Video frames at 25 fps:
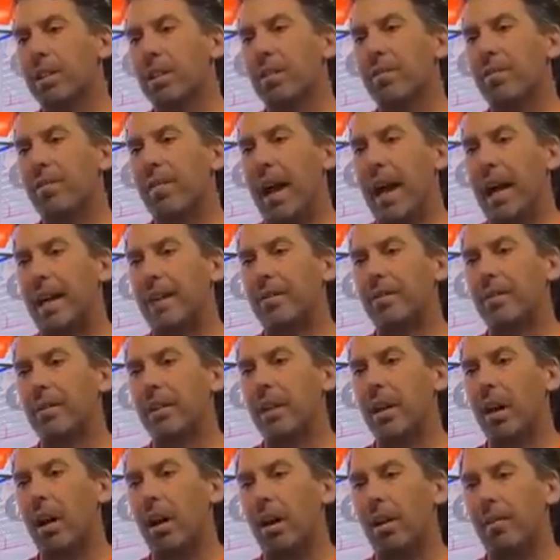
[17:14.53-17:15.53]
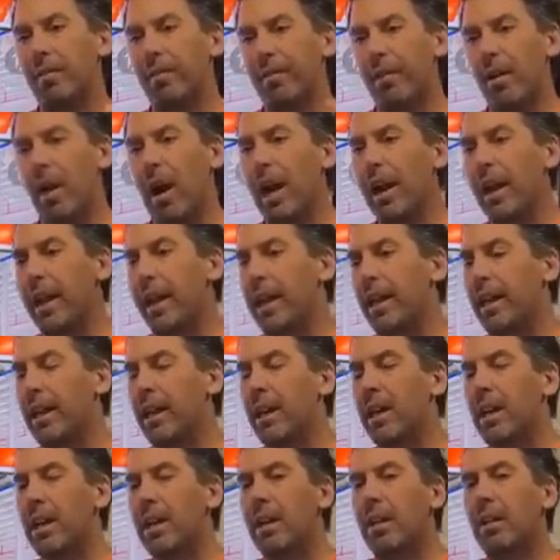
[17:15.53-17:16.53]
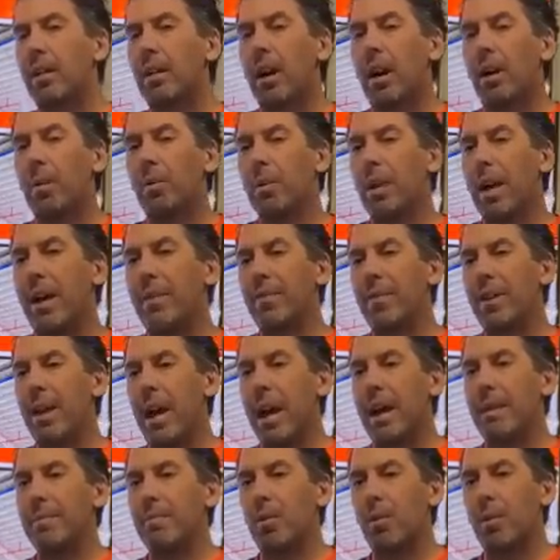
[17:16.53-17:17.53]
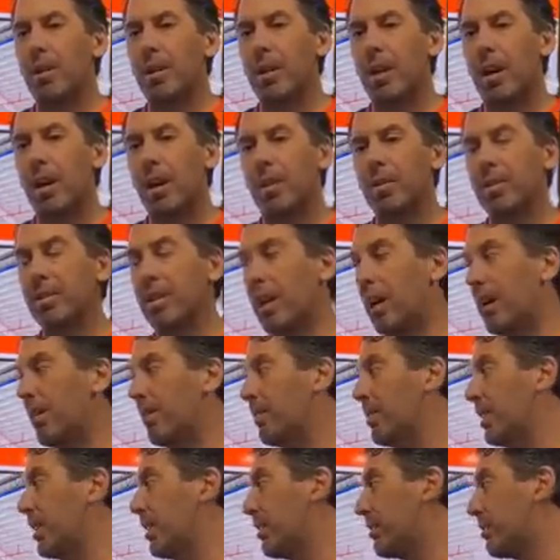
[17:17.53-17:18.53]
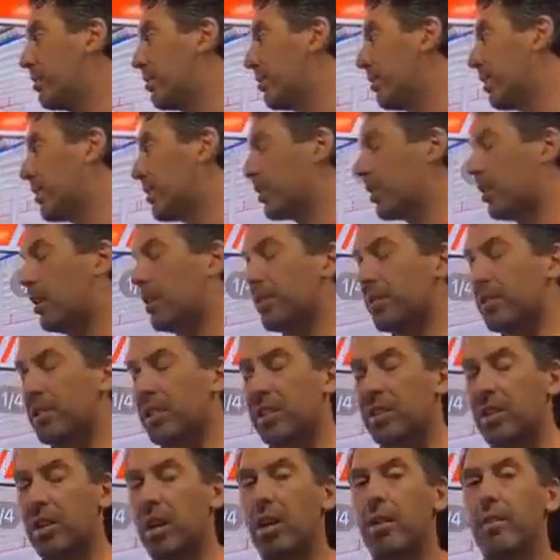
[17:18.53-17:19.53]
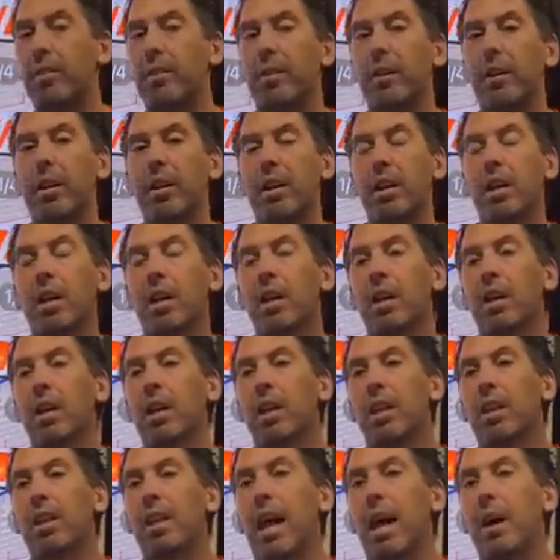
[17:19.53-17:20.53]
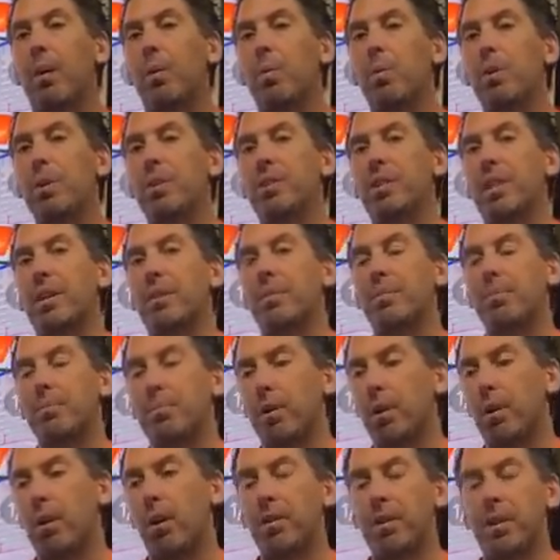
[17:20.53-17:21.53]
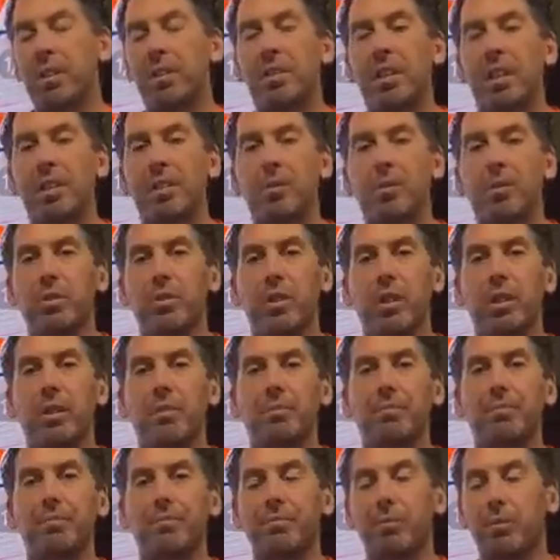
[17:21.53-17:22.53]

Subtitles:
the factory on Friday. We have 9 more cars of these, let's call it 600, that we said put all the accessories on.